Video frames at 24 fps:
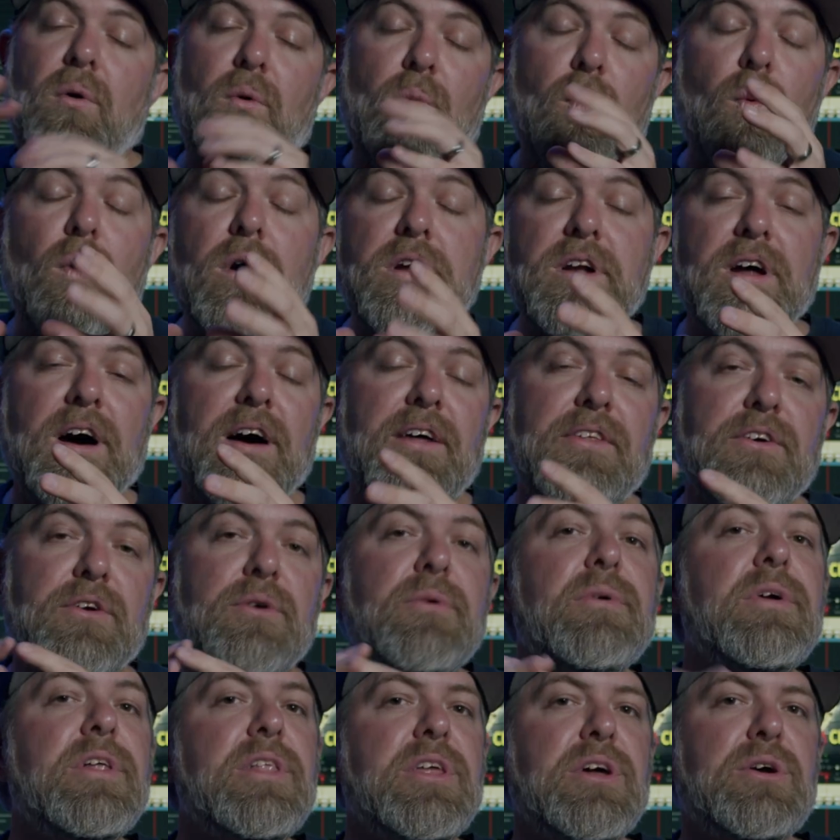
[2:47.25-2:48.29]
One other
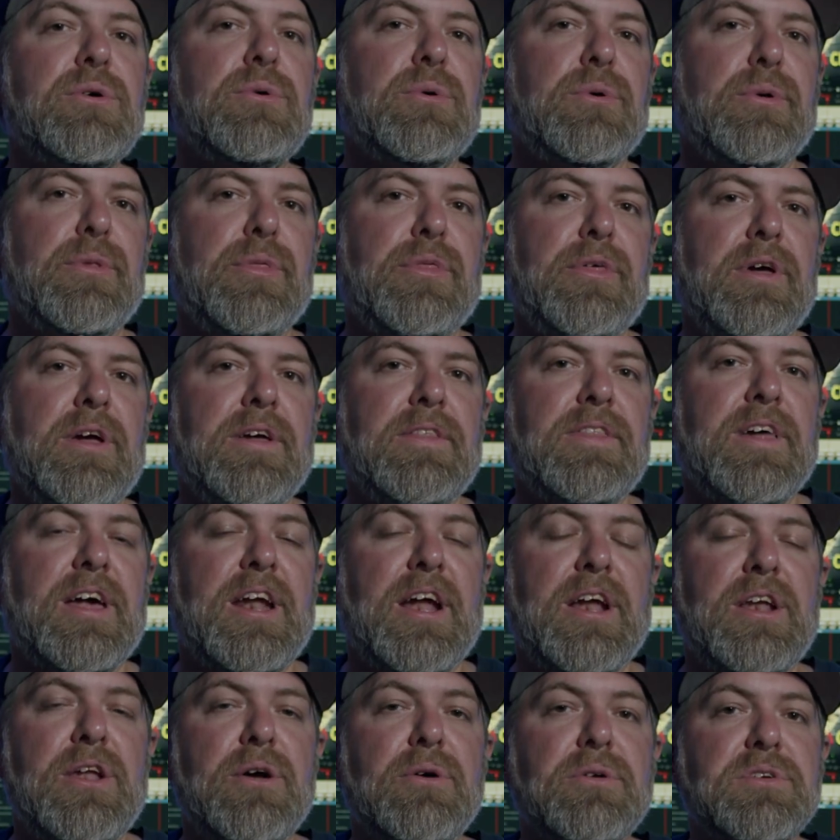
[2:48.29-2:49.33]
really cool thing that
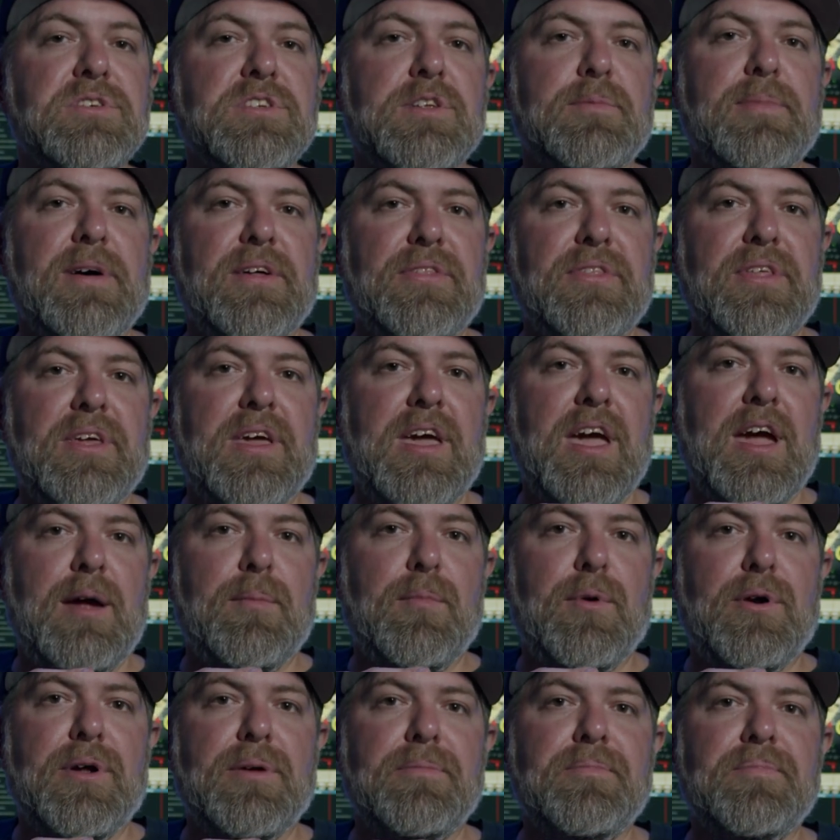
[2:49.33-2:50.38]
I noticed about the
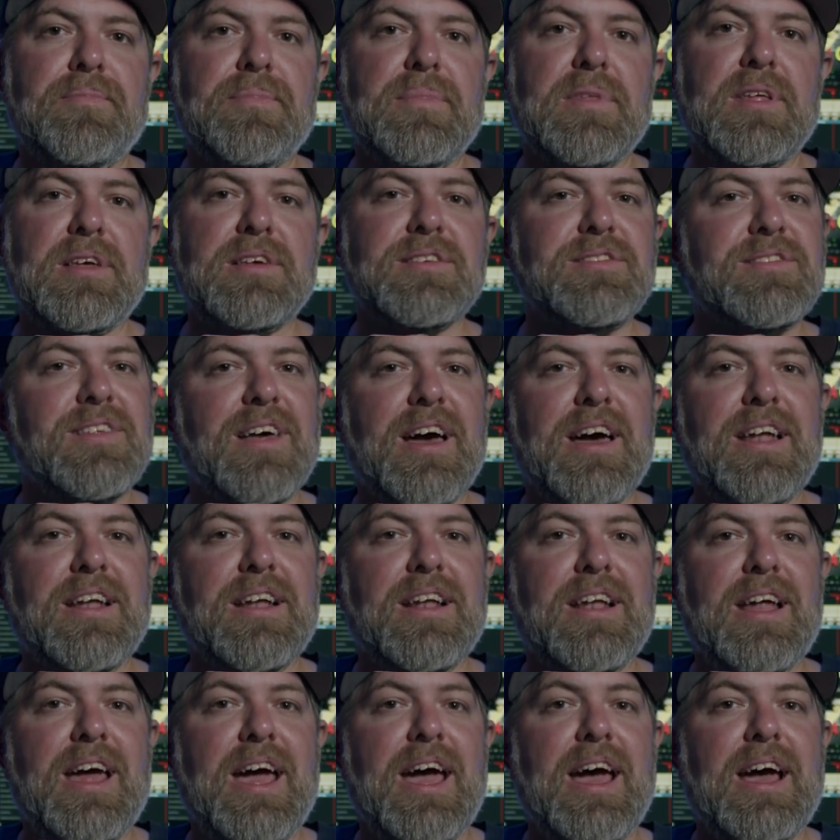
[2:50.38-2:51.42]
camera is that
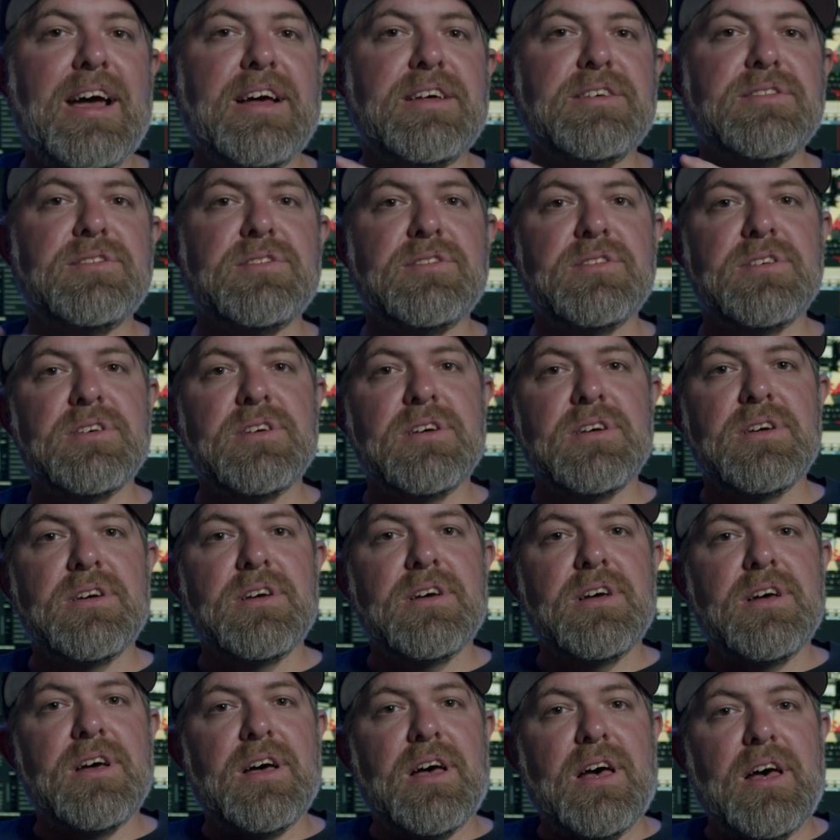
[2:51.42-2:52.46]
it has
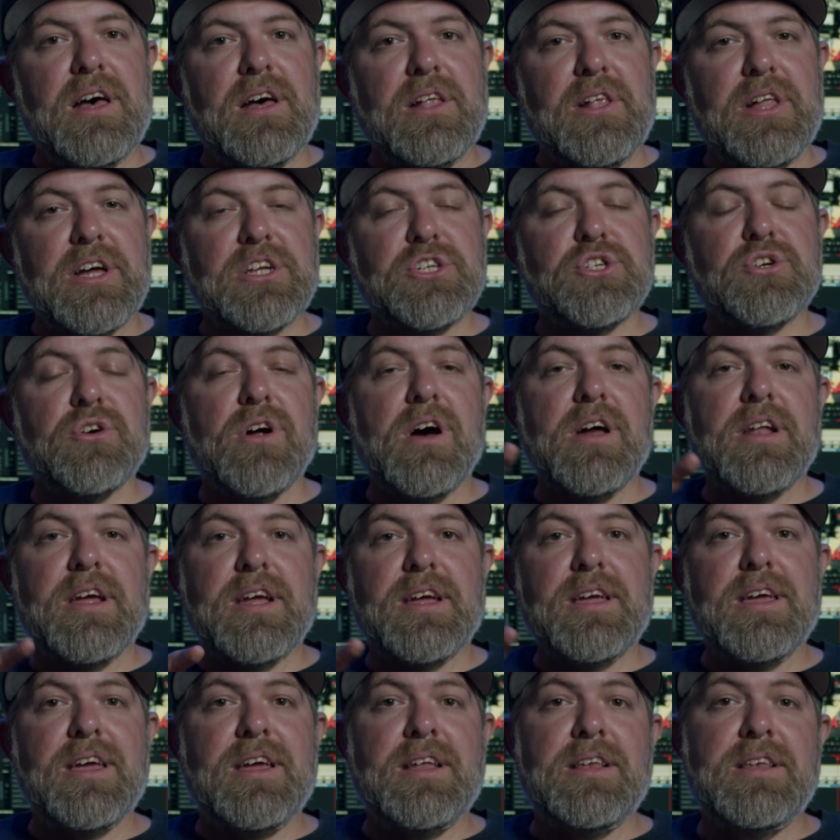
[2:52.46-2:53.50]

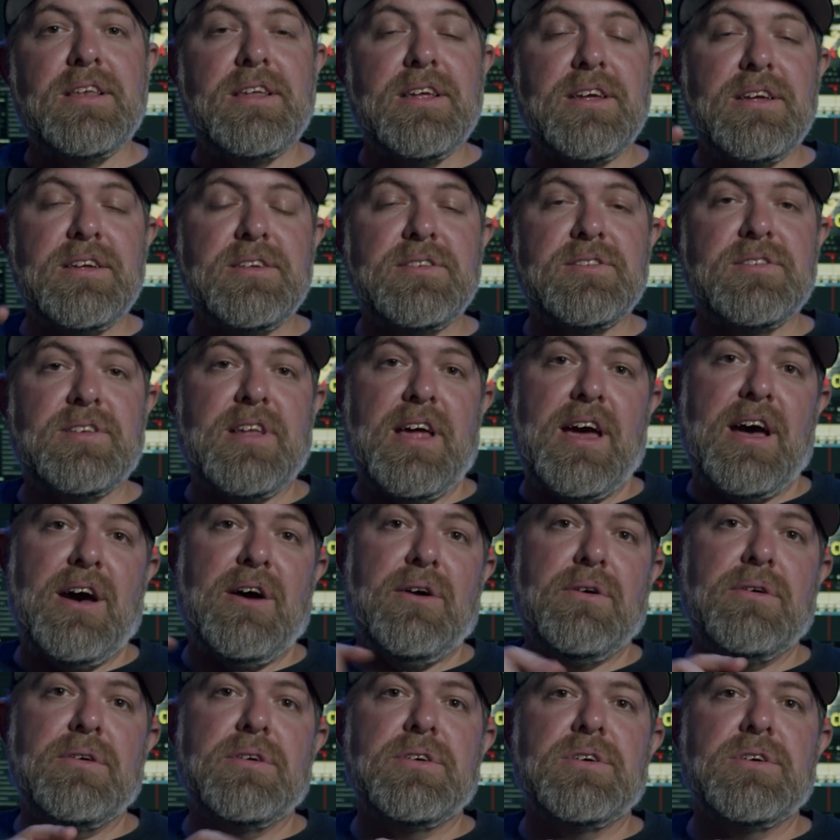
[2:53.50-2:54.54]
electronic NDs now.